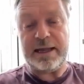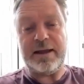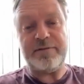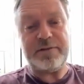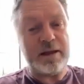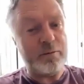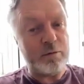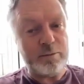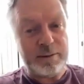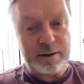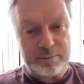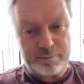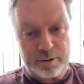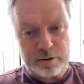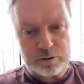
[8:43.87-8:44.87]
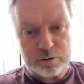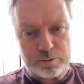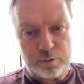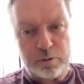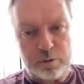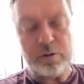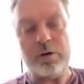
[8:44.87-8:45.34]
If that would be
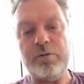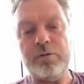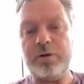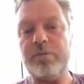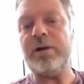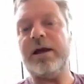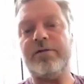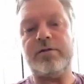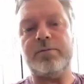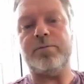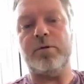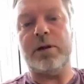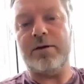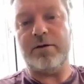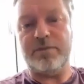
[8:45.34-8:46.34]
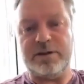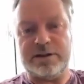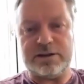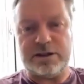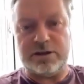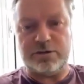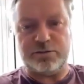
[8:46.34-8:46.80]
impossible, we will have to pull out of these
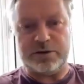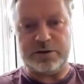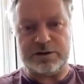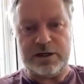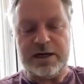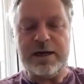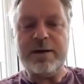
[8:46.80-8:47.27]
countries.